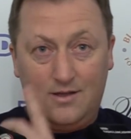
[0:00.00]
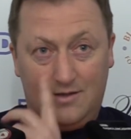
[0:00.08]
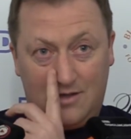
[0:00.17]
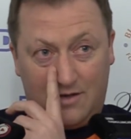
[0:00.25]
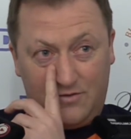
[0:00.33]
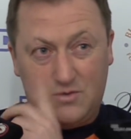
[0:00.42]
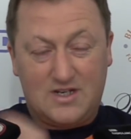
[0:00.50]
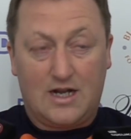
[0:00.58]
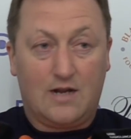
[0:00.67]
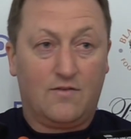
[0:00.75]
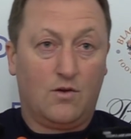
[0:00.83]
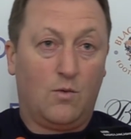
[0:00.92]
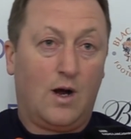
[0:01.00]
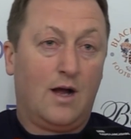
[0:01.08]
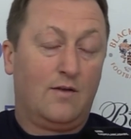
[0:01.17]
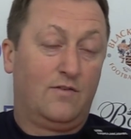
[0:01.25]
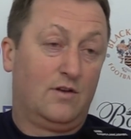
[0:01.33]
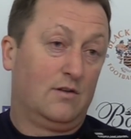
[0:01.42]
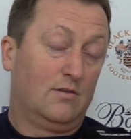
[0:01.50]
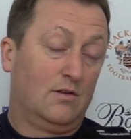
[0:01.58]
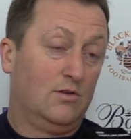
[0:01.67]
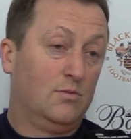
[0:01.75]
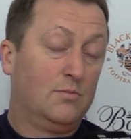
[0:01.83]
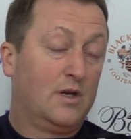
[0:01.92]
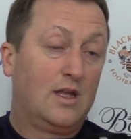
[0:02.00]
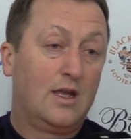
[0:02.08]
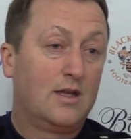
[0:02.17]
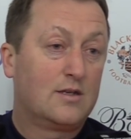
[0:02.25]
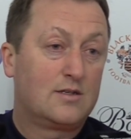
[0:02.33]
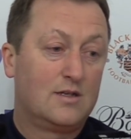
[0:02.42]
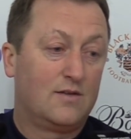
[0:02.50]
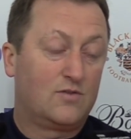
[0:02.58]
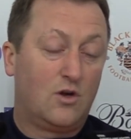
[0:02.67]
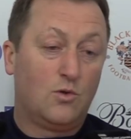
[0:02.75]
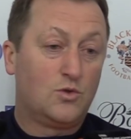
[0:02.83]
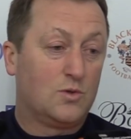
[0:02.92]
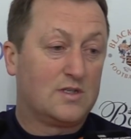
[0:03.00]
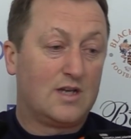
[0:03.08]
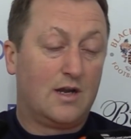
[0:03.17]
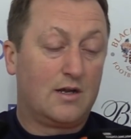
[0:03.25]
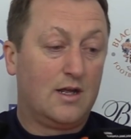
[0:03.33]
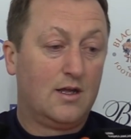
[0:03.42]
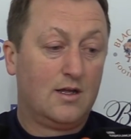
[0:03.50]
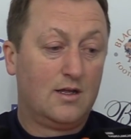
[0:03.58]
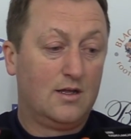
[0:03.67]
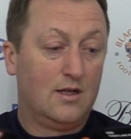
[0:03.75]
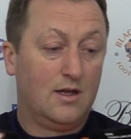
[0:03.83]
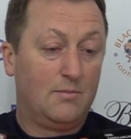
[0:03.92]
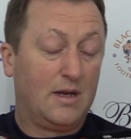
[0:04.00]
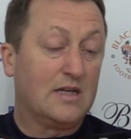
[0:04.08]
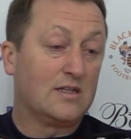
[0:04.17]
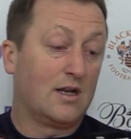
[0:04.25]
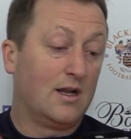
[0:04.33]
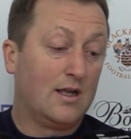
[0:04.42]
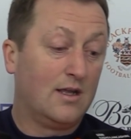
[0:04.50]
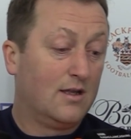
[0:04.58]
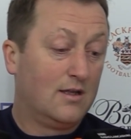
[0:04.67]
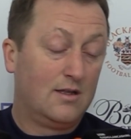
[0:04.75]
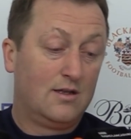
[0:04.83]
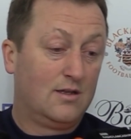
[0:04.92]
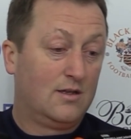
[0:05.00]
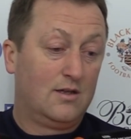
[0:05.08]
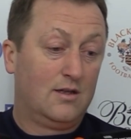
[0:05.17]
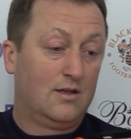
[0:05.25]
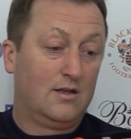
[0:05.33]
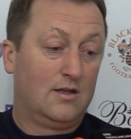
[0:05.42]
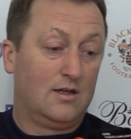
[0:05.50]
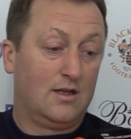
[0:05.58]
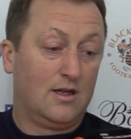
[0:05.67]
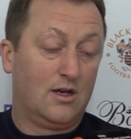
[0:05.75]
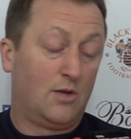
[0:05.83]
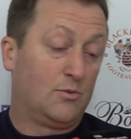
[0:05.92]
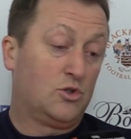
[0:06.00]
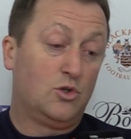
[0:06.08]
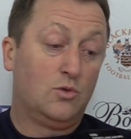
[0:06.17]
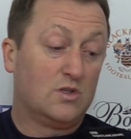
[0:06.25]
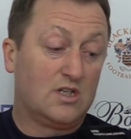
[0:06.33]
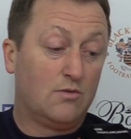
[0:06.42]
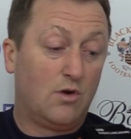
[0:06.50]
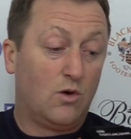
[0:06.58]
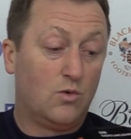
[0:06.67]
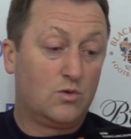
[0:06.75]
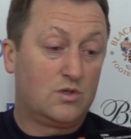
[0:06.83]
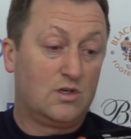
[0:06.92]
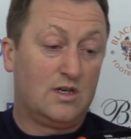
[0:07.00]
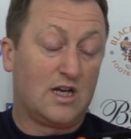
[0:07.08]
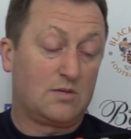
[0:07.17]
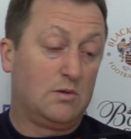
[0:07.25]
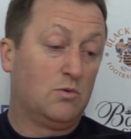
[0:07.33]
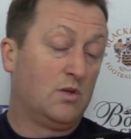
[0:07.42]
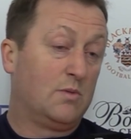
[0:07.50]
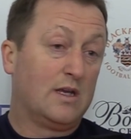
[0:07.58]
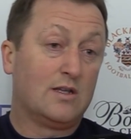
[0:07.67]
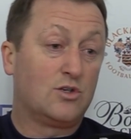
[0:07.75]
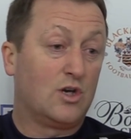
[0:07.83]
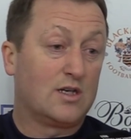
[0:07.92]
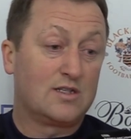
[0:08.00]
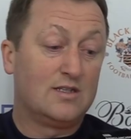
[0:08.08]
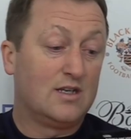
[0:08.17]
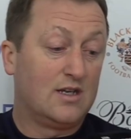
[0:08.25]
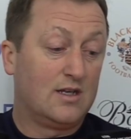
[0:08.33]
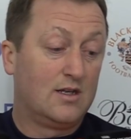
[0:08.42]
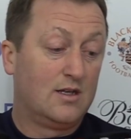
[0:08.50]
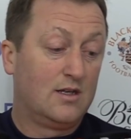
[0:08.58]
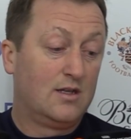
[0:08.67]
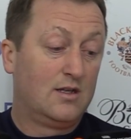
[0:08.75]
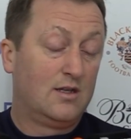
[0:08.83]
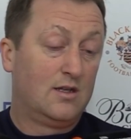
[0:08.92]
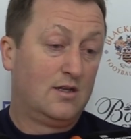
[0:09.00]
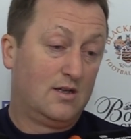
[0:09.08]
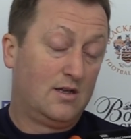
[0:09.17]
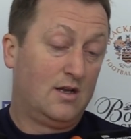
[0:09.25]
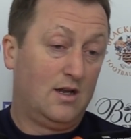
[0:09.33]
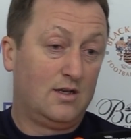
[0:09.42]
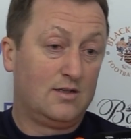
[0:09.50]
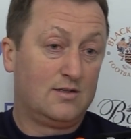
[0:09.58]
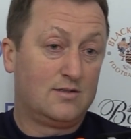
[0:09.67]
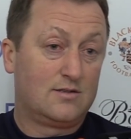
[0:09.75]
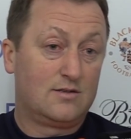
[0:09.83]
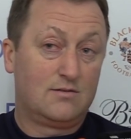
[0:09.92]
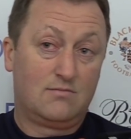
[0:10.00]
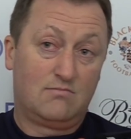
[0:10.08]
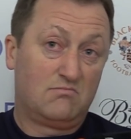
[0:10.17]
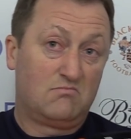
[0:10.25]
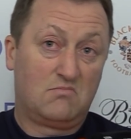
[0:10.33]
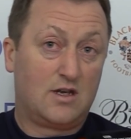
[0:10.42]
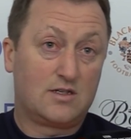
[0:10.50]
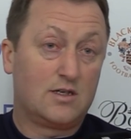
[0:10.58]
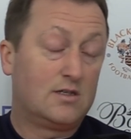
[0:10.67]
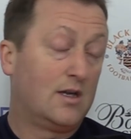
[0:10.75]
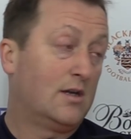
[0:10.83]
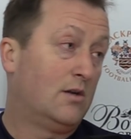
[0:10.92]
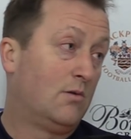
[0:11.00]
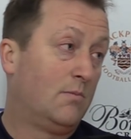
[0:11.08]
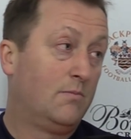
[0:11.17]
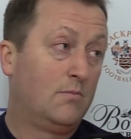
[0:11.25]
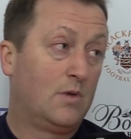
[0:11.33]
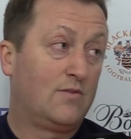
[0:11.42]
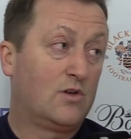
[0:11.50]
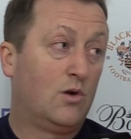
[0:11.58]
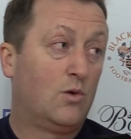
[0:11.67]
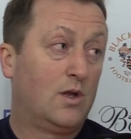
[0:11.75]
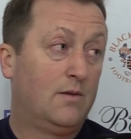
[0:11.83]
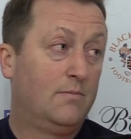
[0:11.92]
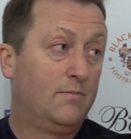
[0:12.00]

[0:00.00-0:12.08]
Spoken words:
Now, I've known Terry for a while, for a number of years, and I've coached with Terry. Basically, an opportunity arose. He asked me would I be interested in it, and I said, yeah, go on, we'll have a go at it.